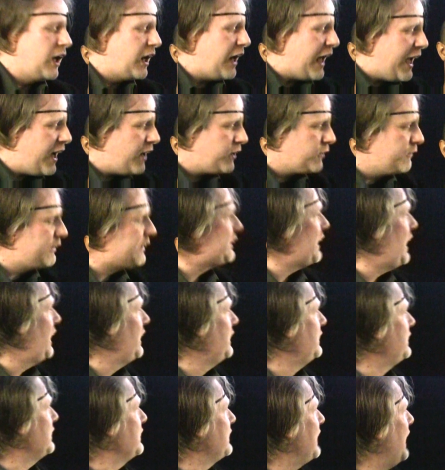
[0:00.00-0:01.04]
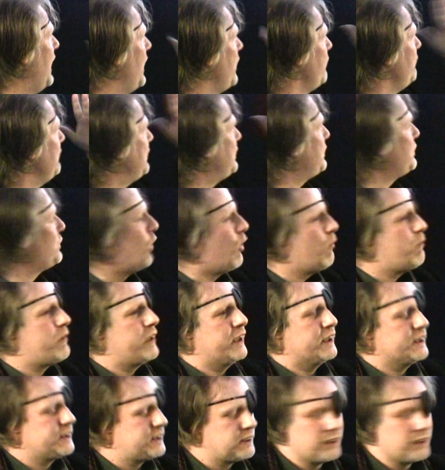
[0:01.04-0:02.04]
And how do we challenge it? How do we stop